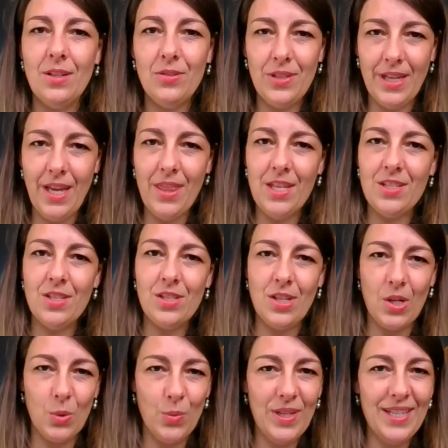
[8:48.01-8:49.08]
okay, this is
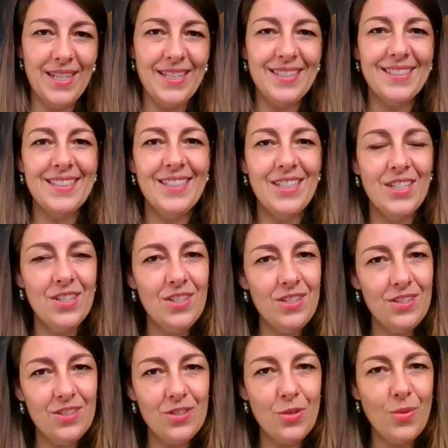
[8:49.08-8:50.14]
our weekend.
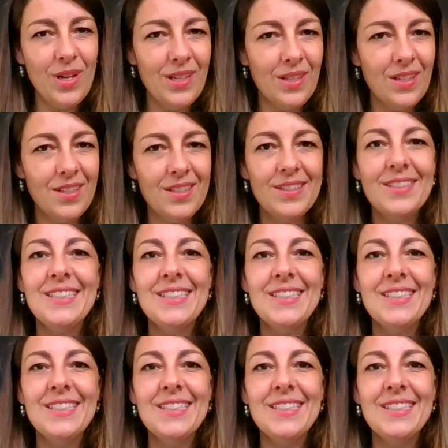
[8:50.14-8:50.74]
Just surrender.